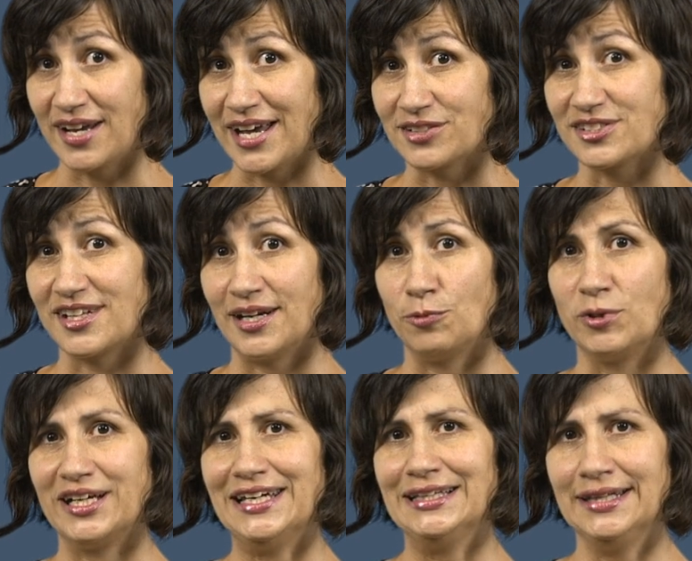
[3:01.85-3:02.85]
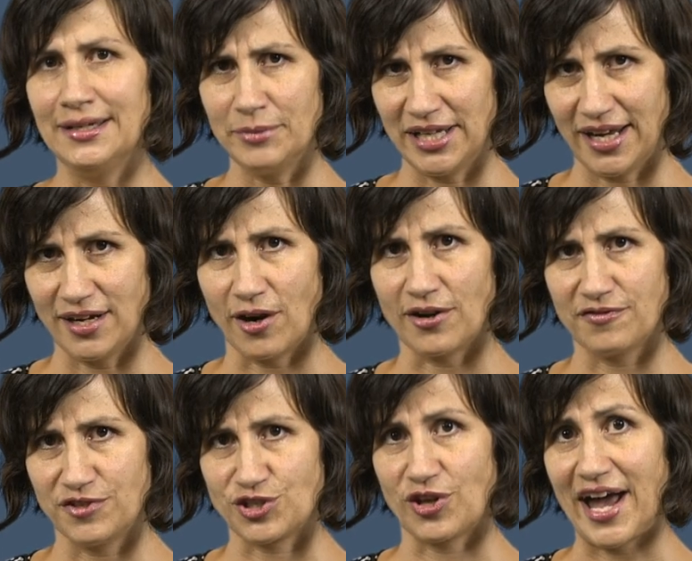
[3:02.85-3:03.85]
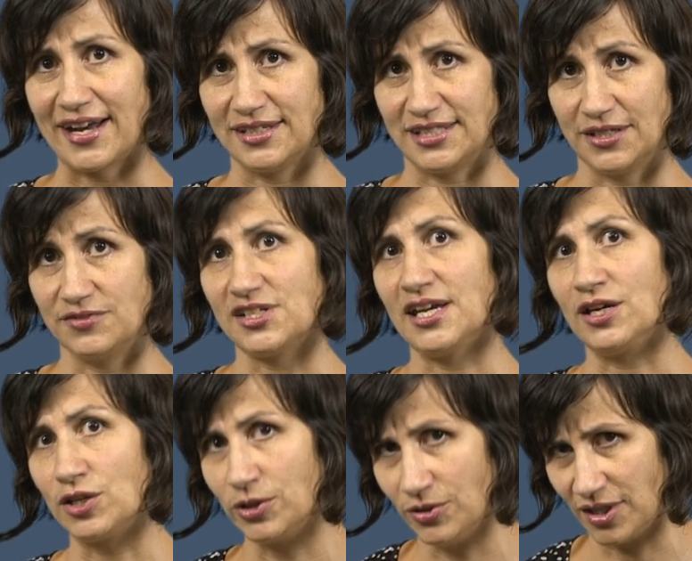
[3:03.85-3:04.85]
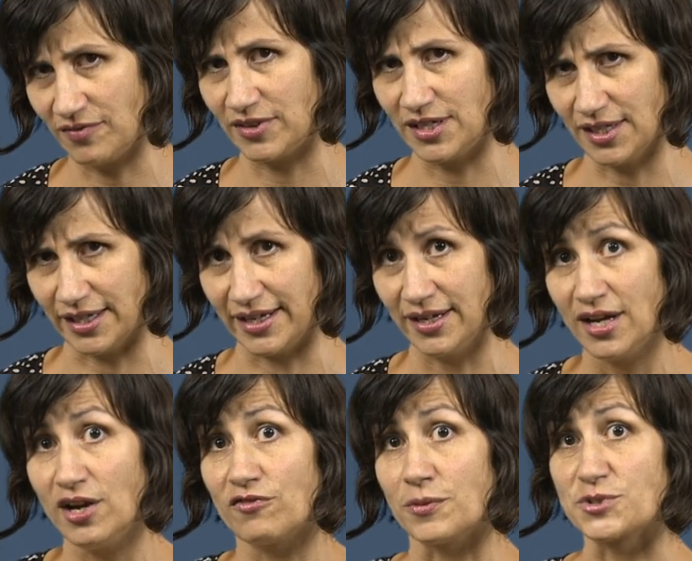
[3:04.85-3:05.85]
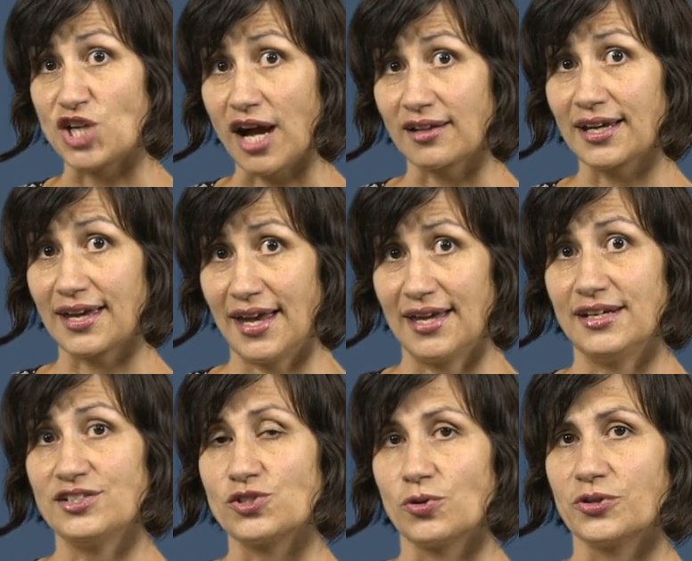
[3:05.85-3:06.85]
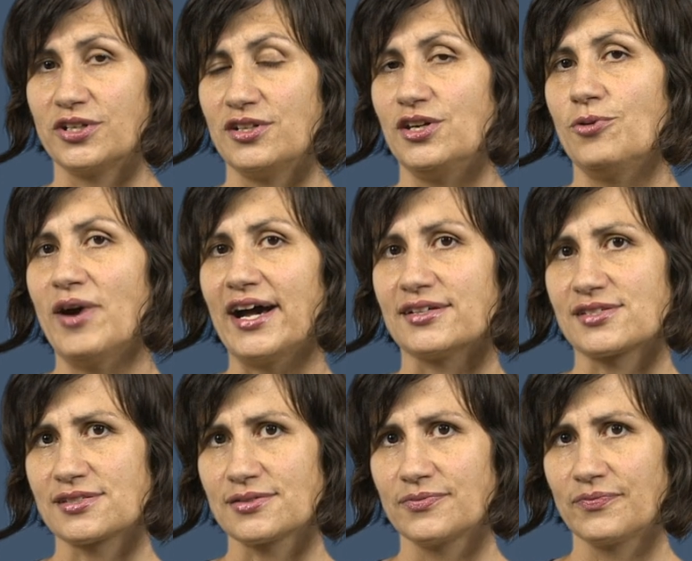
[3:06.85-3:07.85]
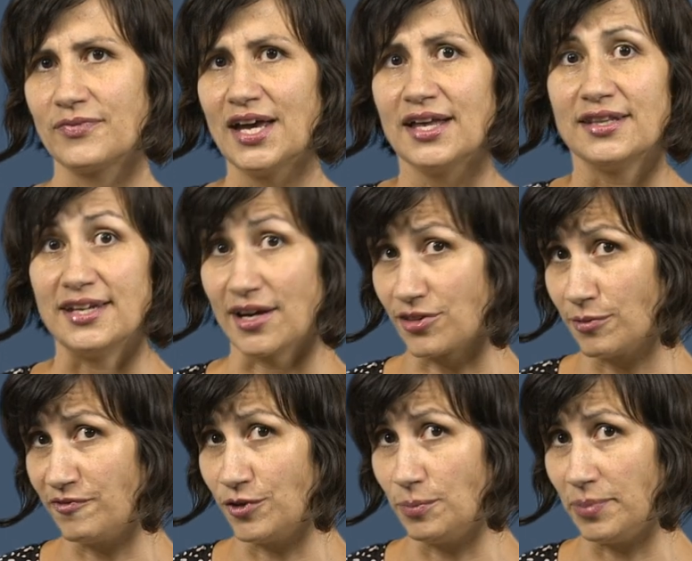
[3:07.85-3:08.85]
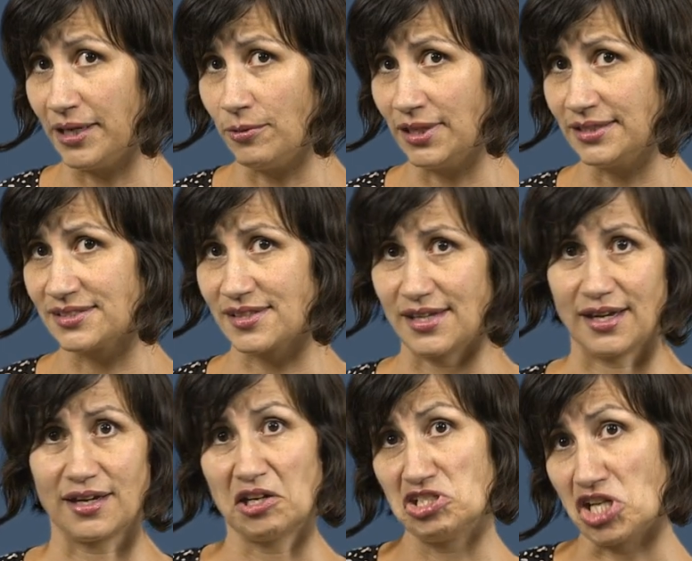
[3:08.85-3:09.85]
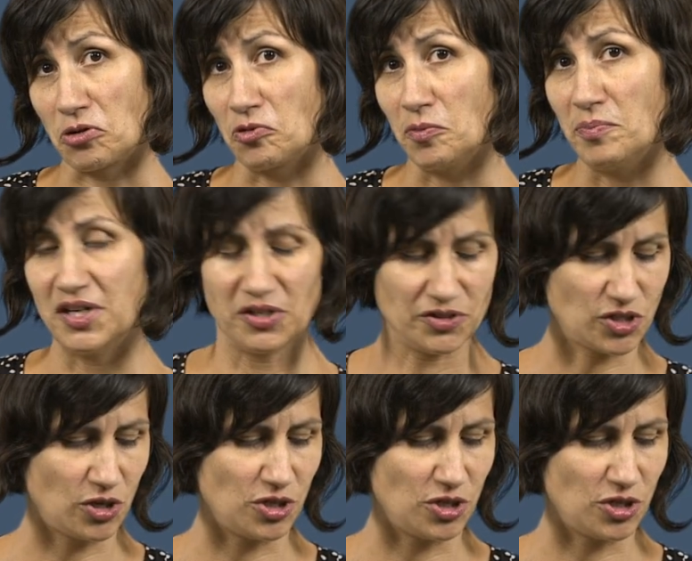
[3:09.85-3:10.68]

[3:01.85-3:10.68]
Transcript: announced that it would eliminate artificial additives, including vanilla, from chocolate candy sold in the US. The other food bigwigs, think General Mills,